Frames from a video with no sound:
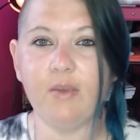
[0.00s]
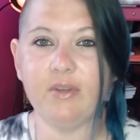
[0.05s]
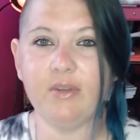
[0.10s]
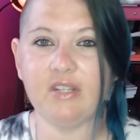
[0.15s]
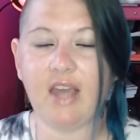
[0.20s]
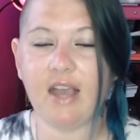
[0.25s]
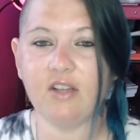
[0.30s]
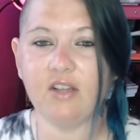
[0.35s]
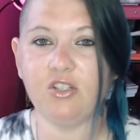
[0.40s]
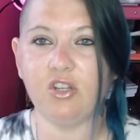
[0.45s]
was
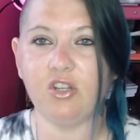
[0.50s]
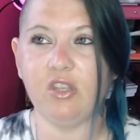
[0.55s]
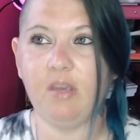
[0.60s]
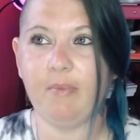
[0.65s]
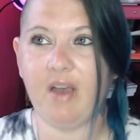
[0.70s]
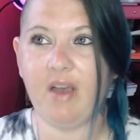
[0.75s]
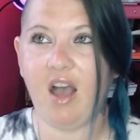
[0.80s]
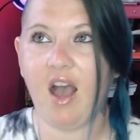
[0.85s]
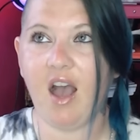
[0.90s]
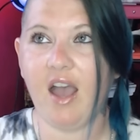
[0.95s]
actually
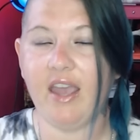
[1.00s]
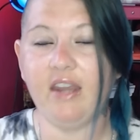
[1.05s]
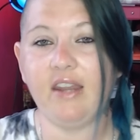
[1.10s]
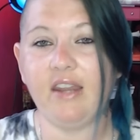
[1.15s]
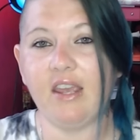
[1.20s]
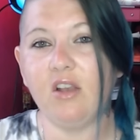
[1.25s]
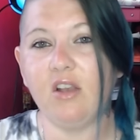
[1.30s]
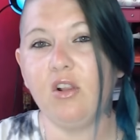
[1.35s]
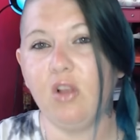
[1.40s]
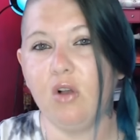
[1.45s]
behind
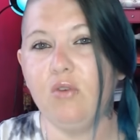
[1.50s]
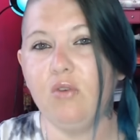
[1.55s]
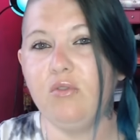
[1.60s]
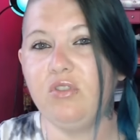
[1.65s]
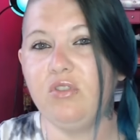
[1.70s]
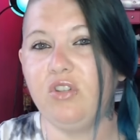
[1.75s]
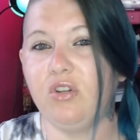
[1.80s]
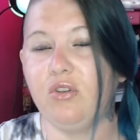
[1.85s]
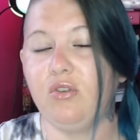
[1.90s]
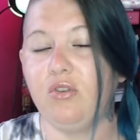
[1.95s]
a
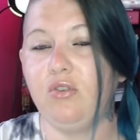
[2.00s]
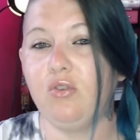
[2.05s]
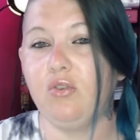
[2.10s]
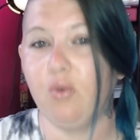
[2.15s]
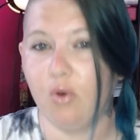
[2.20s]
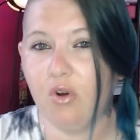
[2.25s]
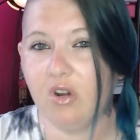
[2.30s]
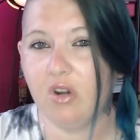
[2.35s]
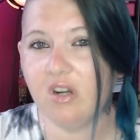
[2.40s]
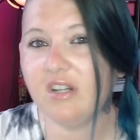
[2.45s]
closed
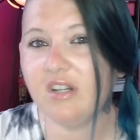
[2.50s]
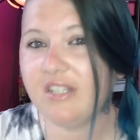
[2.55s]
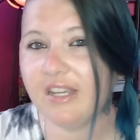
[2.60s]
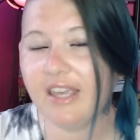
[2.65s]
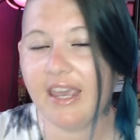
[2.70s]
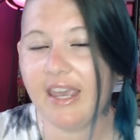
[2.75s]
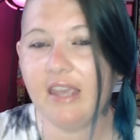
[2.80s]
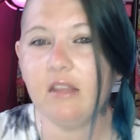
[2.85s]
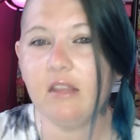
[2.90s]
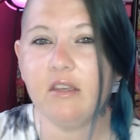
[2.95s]
door to
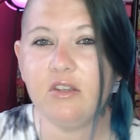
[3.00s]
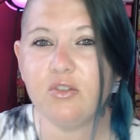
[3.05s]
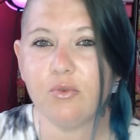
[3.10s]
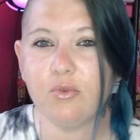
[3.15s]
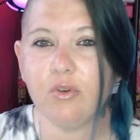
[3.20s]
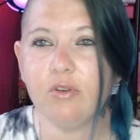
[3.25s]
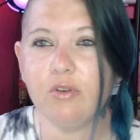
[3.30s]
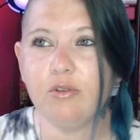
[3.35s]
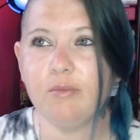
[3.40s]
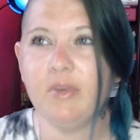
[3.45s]
Kaylee's
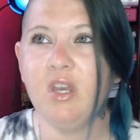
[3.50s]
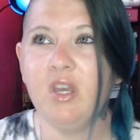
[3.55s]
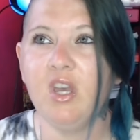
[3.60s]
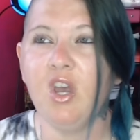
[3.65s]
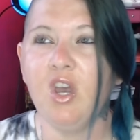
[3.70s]
room